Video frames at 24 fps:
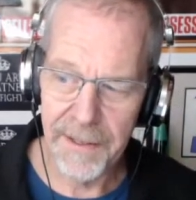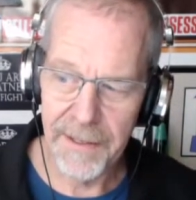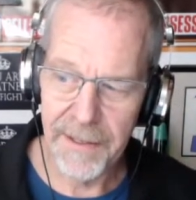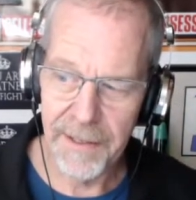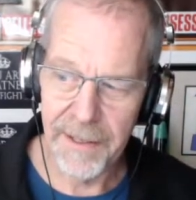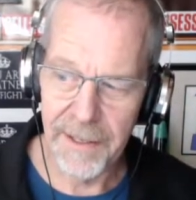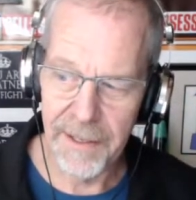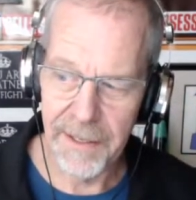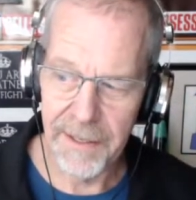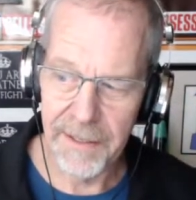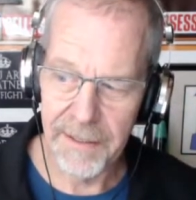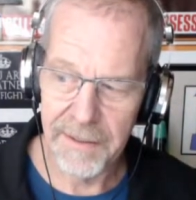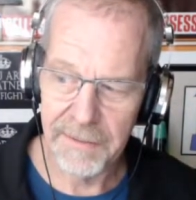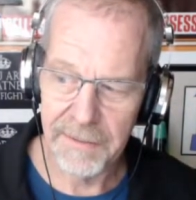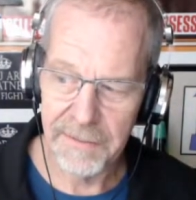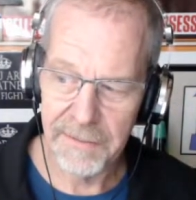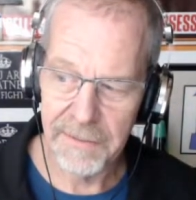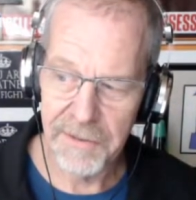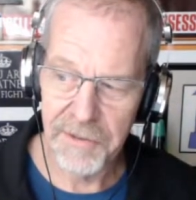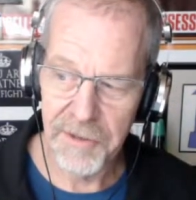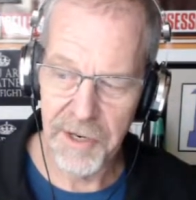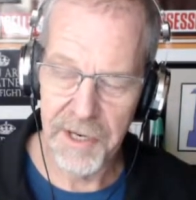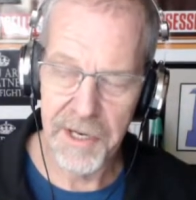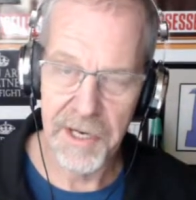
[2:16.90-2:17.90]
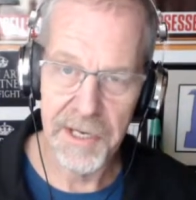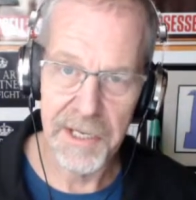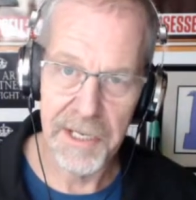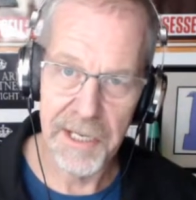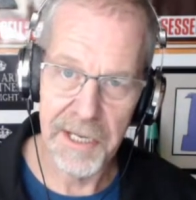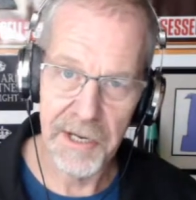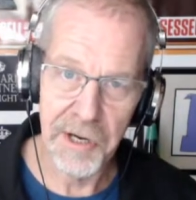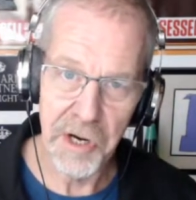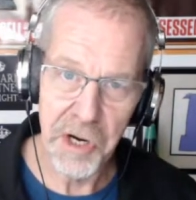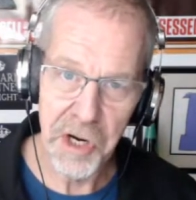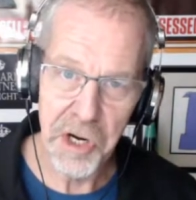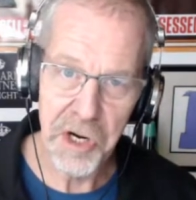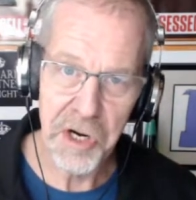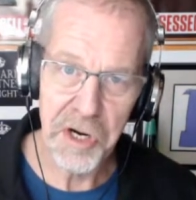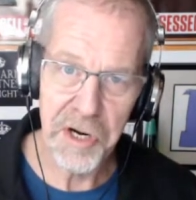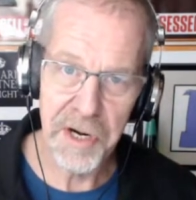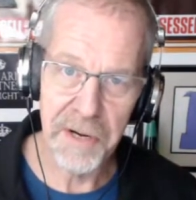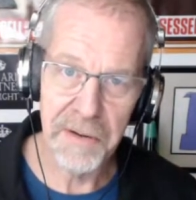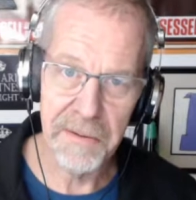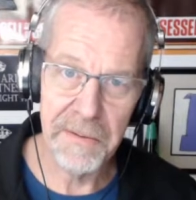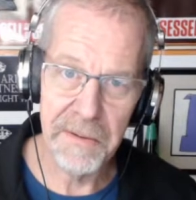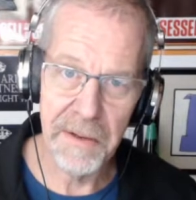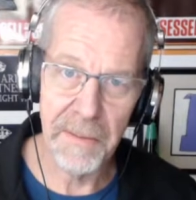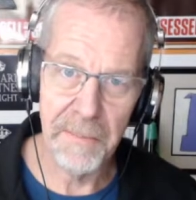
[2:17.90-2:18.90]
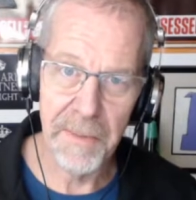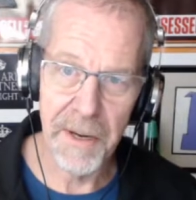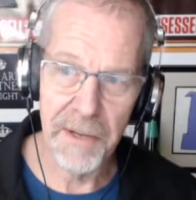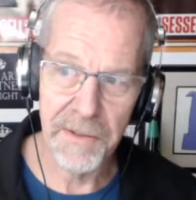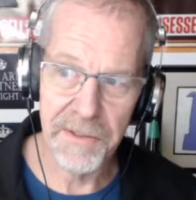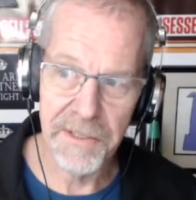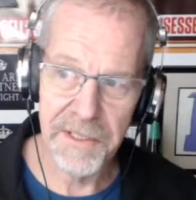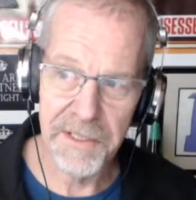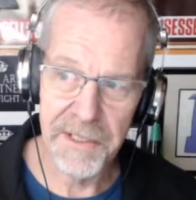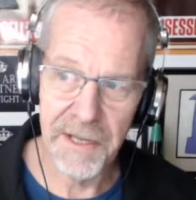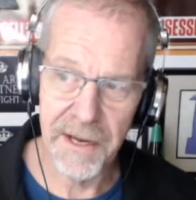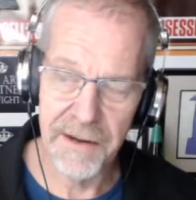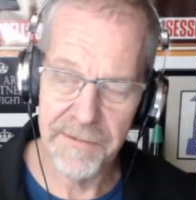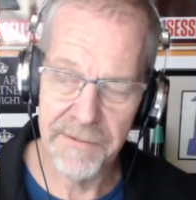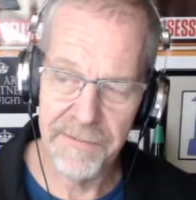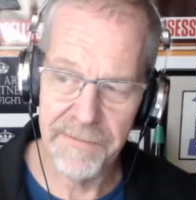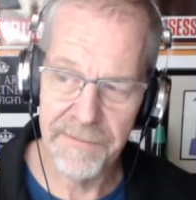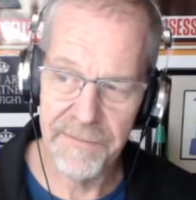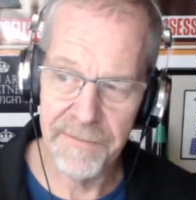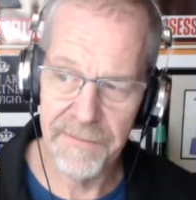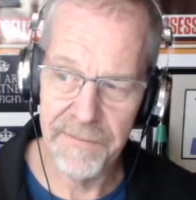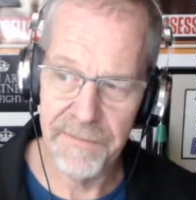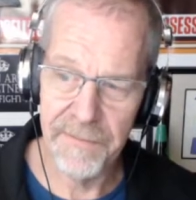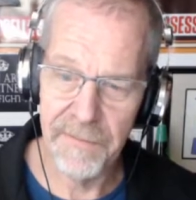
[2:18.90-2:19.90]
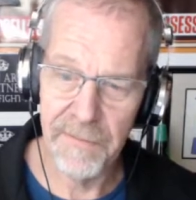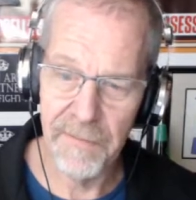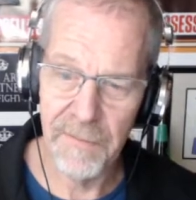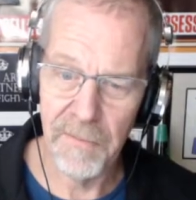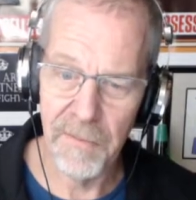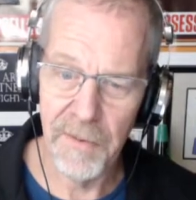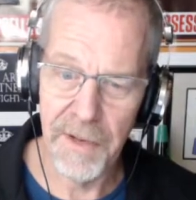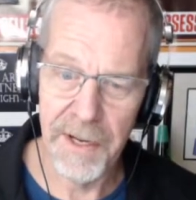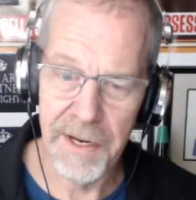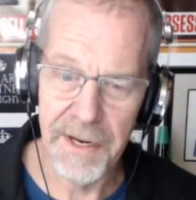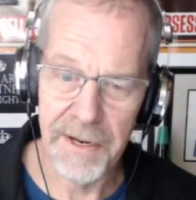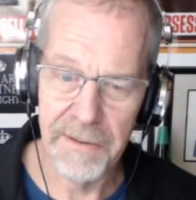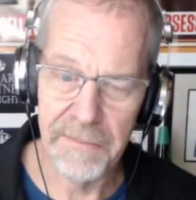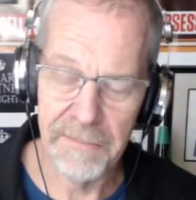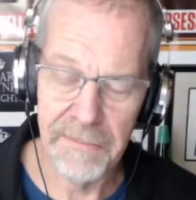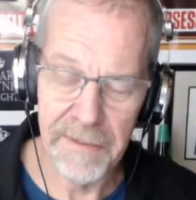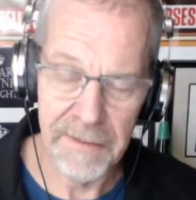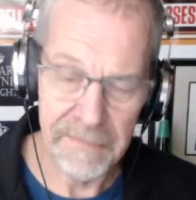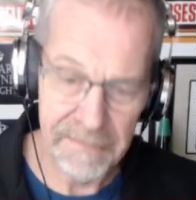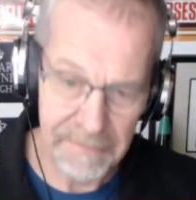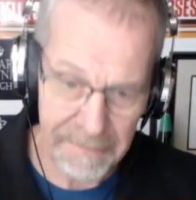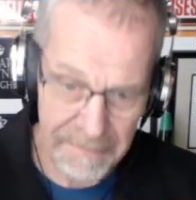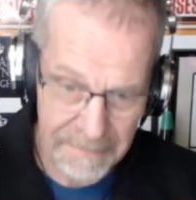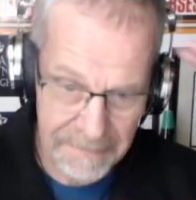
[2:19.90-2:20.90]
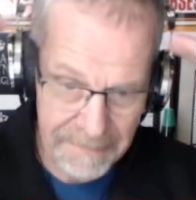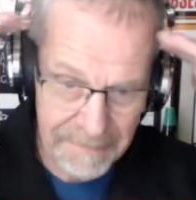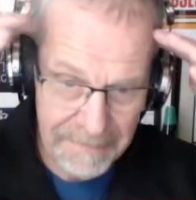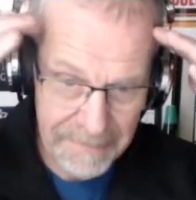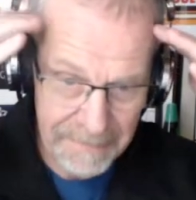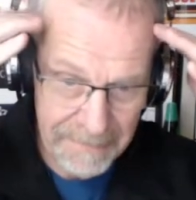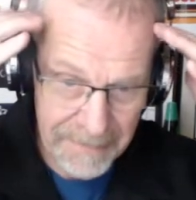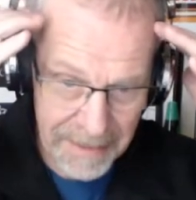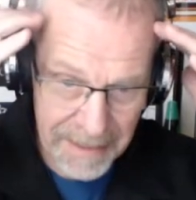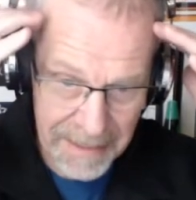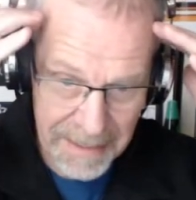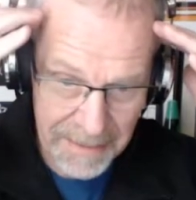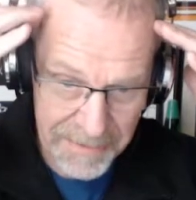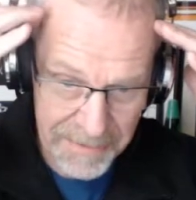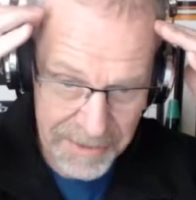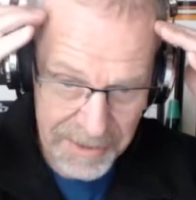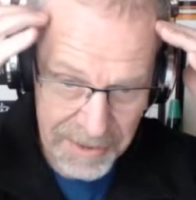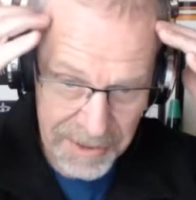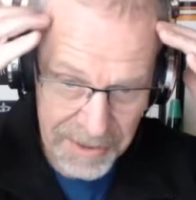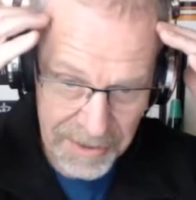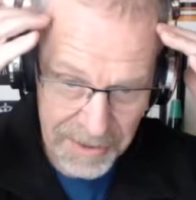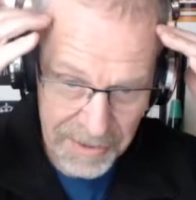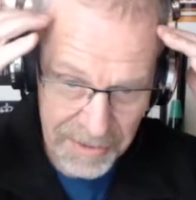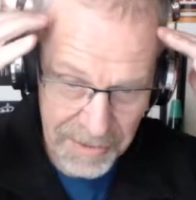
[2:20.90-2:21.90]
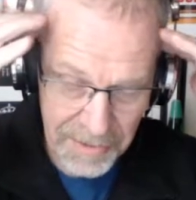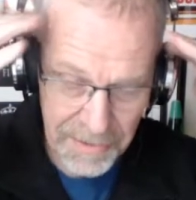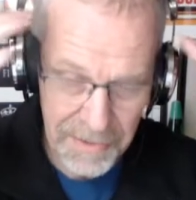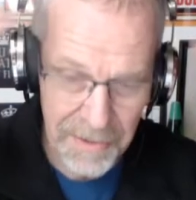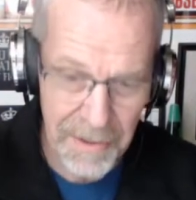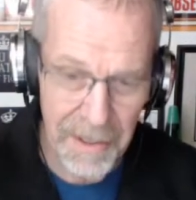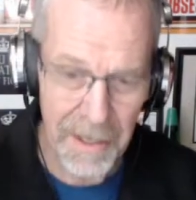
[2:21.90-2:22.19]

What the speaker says: and try not to get hurt about stuff when it comes to